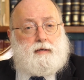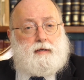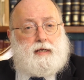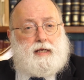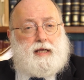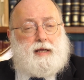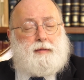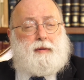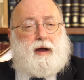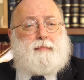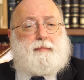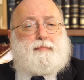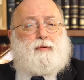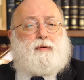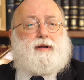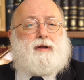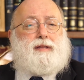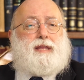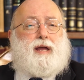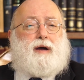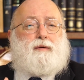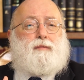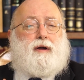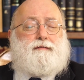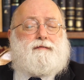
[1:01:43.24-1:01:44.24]
Yeah, my point,
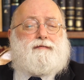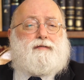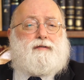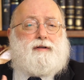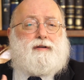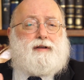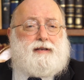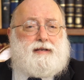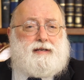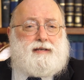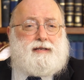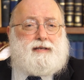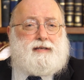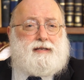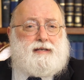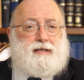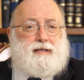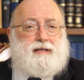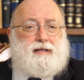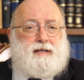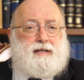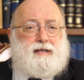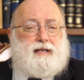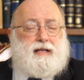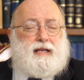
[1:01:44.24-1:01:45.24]
however, is
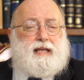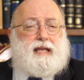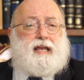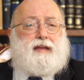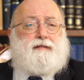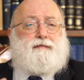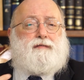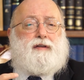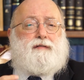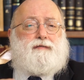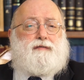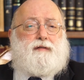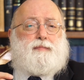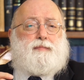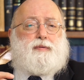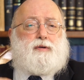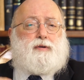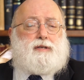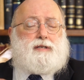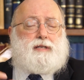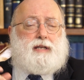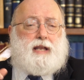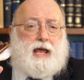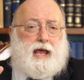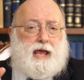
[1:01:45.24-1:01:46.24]
even if a
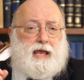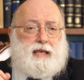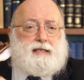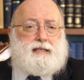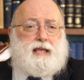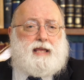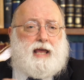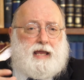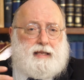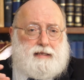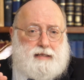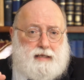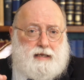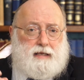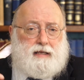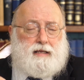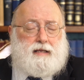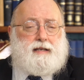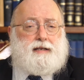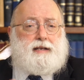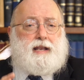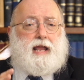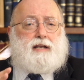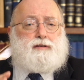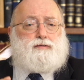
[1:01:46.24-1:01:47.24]
person has that
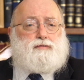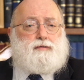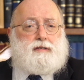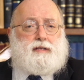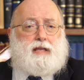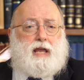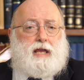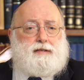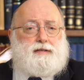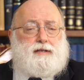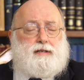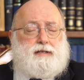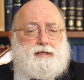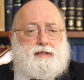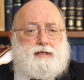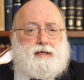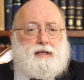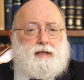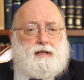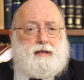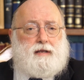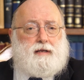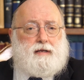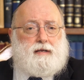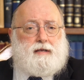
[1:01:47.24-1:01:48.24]
natural
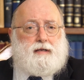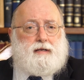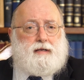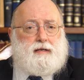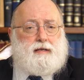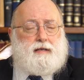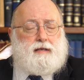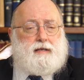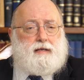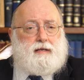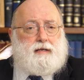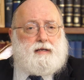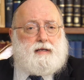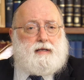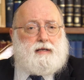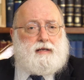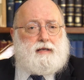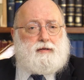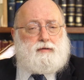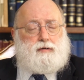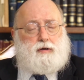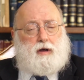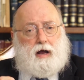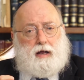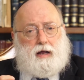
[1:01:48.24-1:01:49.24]
tendency,
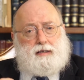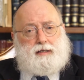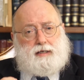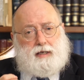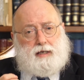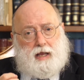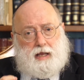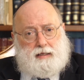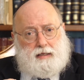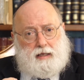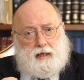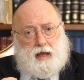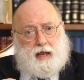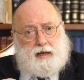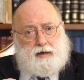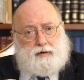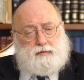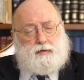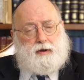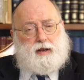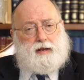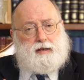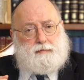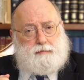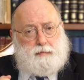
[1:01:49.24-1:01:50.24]
God said, I
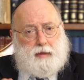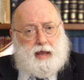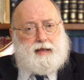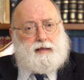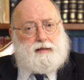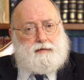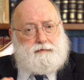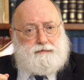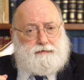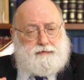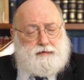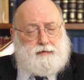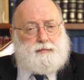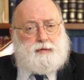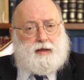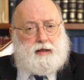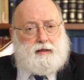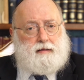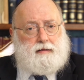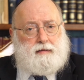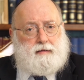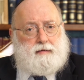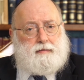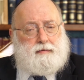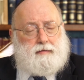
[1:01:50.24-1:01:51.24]
created male and
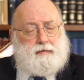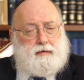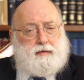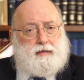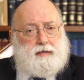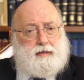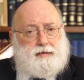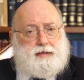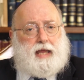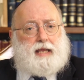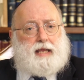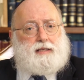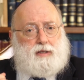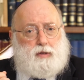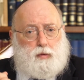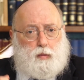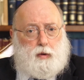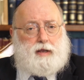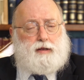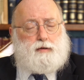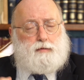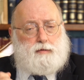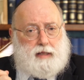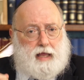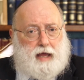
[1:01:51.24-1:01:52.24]
female. That's the
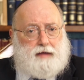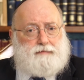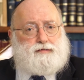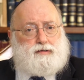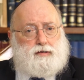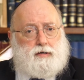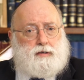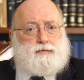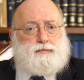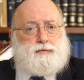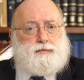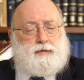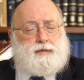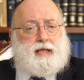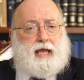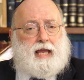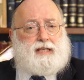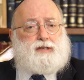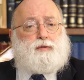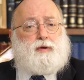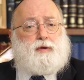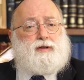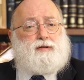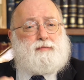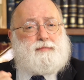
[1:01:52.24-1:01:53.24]
way you will have children.
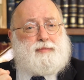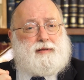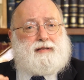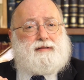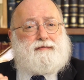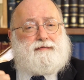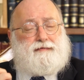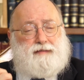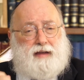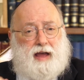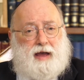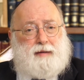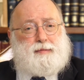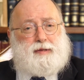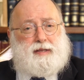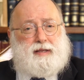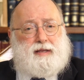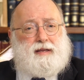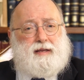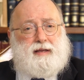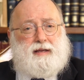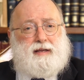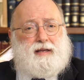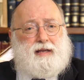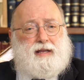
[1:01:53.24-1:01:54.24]
That's where you'll build a
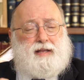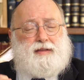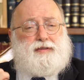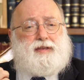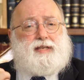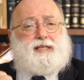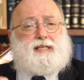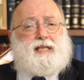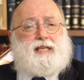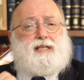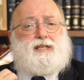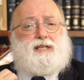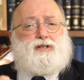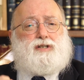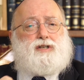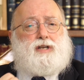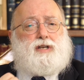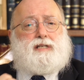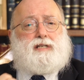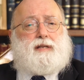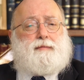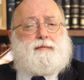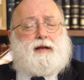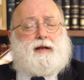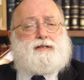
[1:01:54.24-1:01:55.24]
family. This isn't
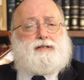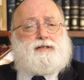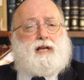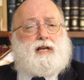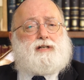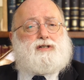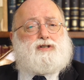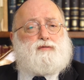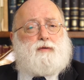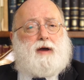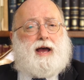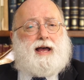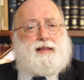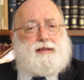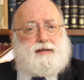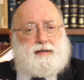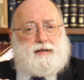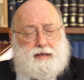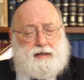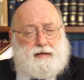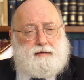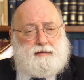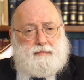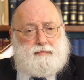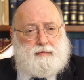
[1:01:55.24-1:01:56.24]
just about
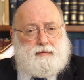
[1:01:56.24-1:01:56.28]
sexuality.